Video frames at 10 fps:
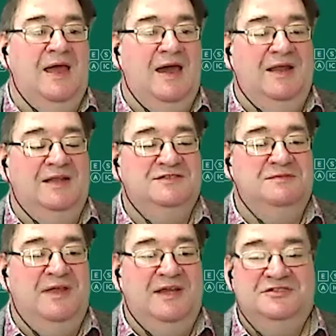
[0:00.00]
And it's to
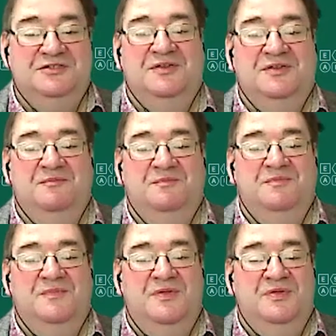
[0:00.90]
make sure that
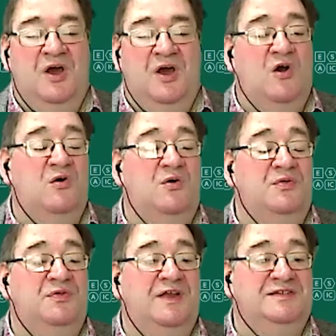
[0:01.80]
the whole
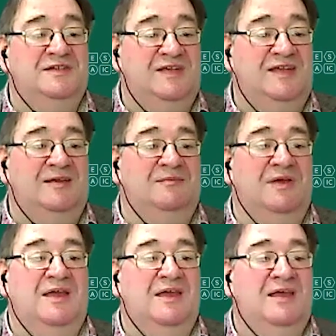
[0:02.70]
theatre team
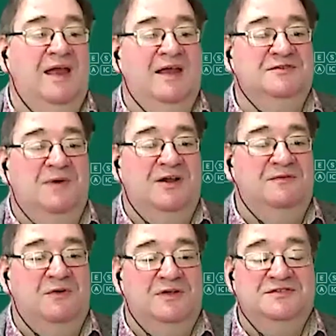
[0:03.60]
is aware
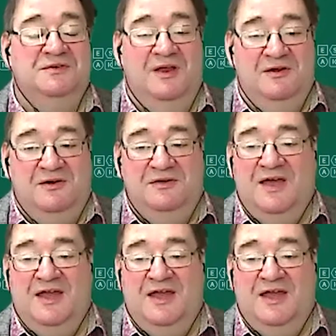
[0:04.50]
of what's going on